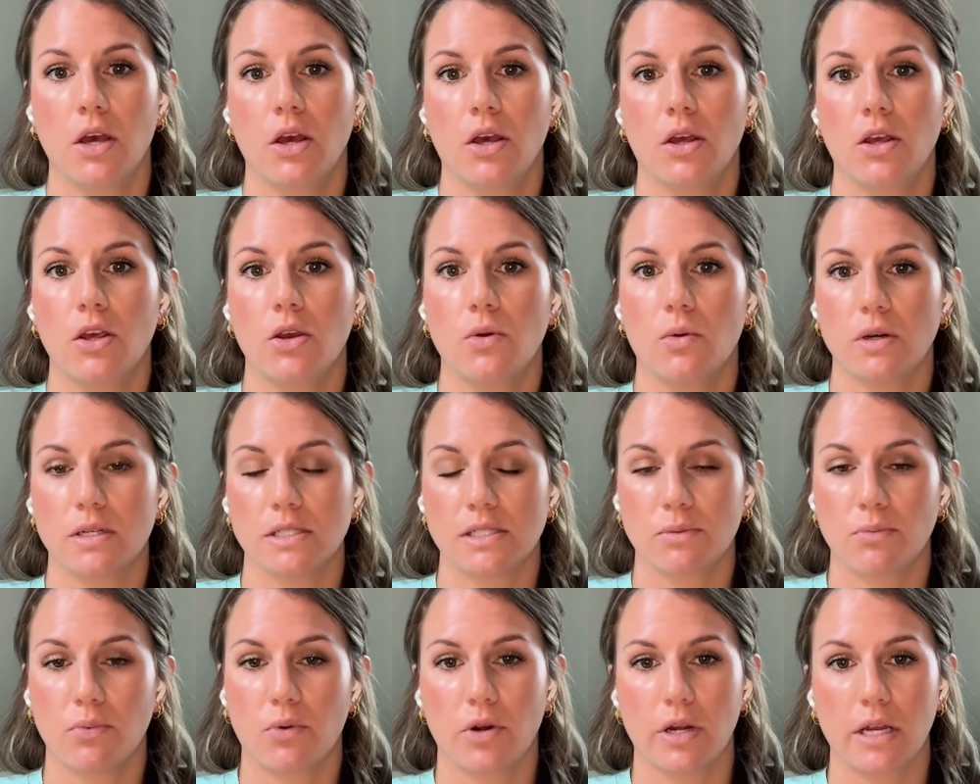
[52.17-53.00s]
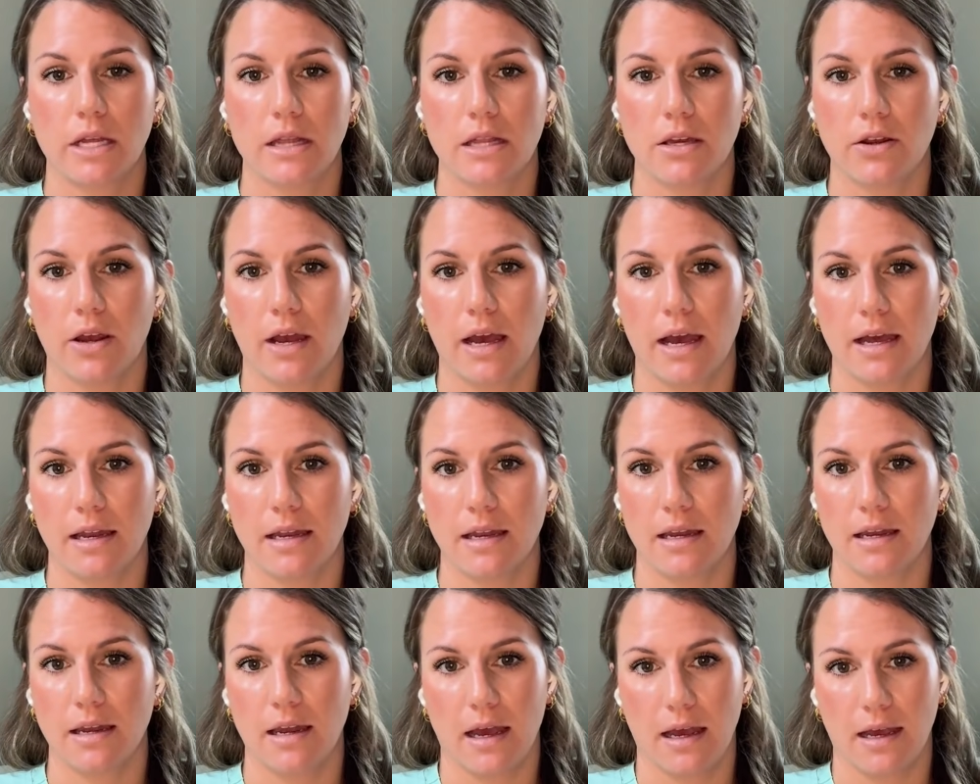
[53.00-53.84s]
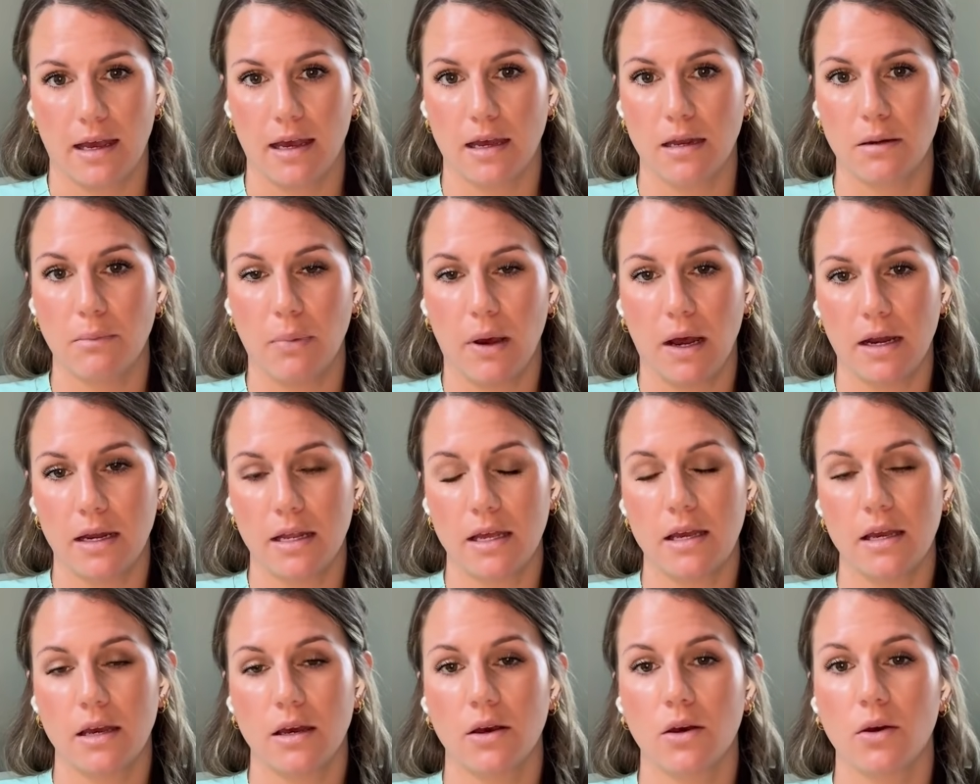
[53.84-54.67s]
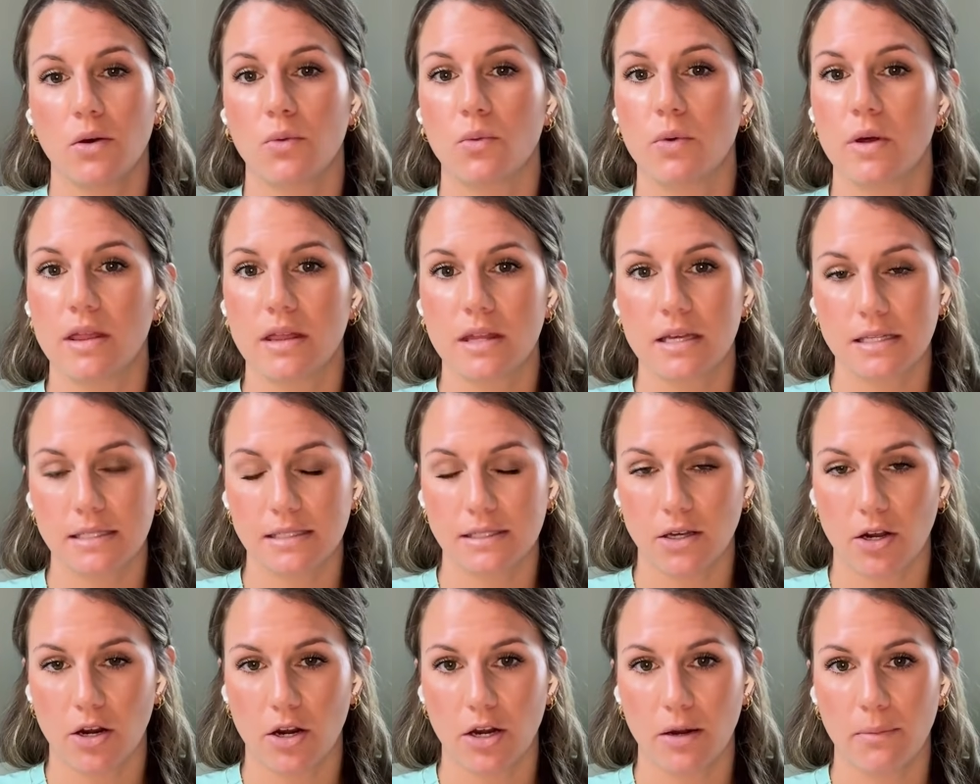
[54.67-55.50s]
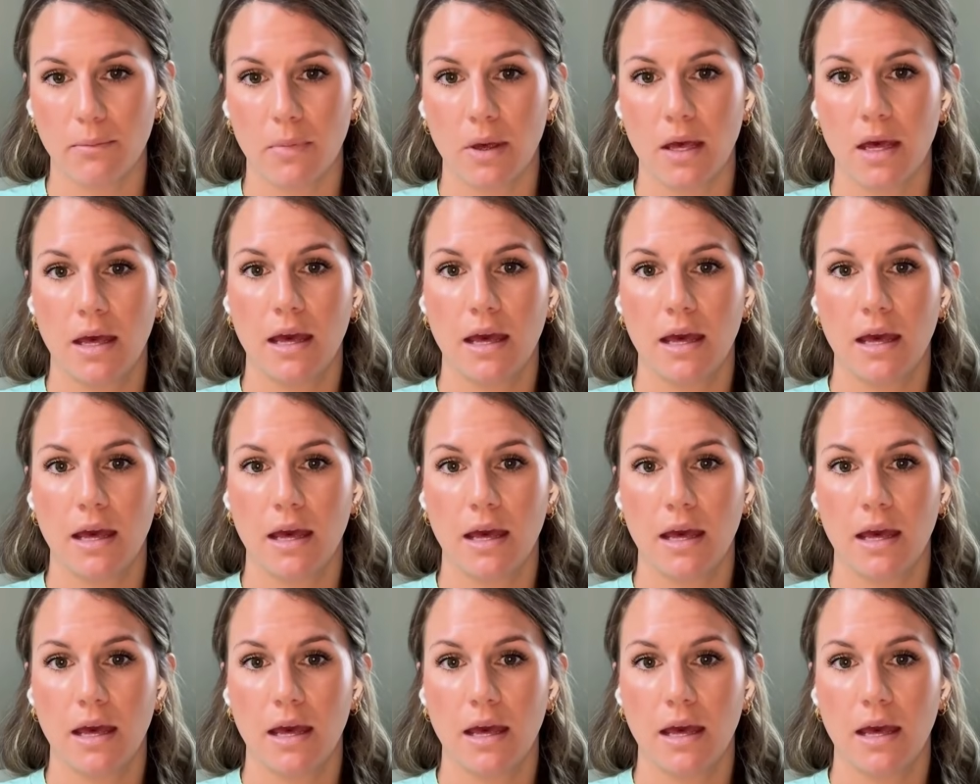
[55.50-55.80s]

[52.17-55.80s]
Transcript: you are supporting their head and neck and body with this arm,